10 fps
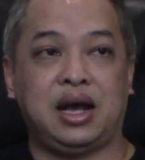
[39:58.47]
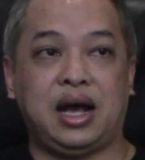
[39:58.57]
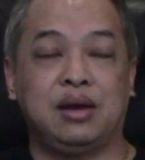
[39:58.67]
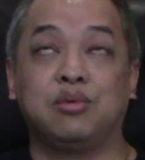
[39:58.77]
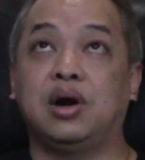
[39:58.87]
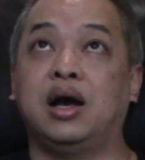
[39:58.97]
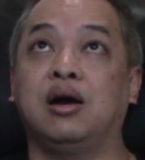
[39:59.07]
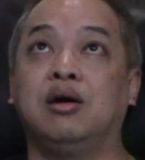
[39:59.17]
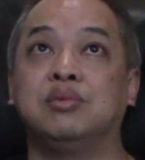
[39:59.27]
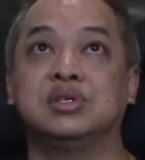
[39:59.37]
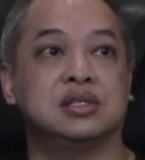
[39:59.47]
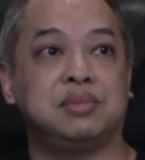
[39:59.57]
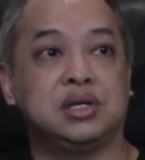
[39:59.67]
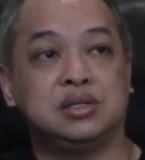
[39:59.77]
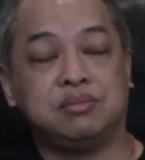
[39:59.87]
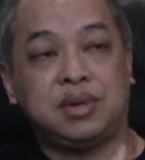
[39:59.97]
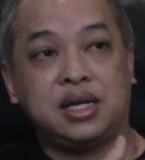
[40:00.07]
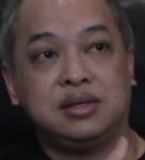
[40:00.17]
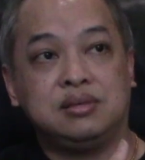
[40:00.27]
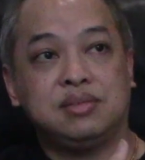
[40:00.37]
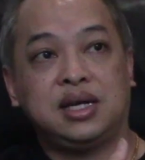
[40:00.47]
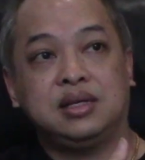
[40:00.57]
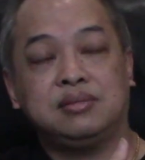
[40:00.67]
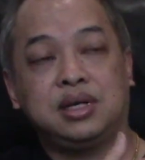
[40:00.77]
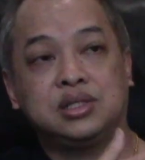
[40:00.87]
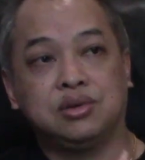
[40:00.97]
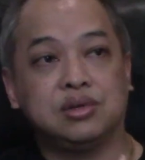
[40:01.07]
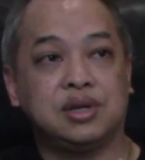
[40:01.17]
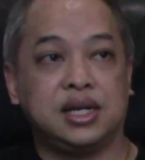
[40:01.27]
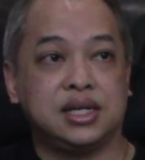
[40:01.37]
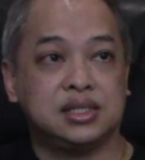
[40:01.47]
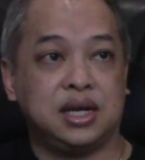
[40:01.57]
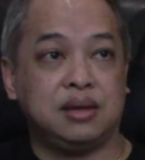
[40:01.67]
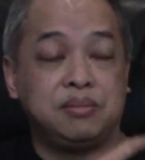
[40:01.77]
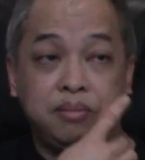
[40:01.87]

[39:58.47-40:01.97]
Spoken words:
I almost my shoulder at that time,